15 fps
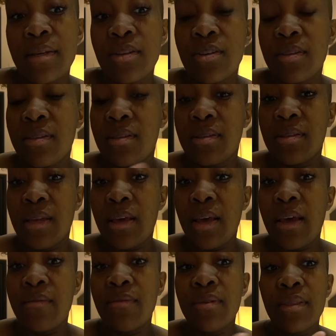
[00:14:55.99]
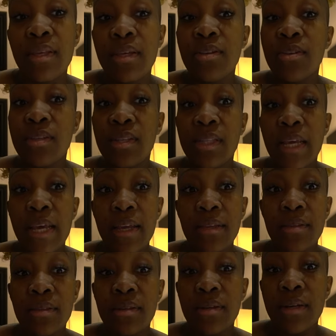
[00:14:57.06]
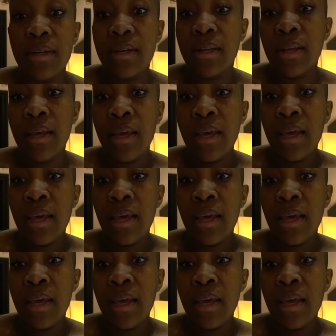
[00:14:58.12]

It just, everything just tastes good.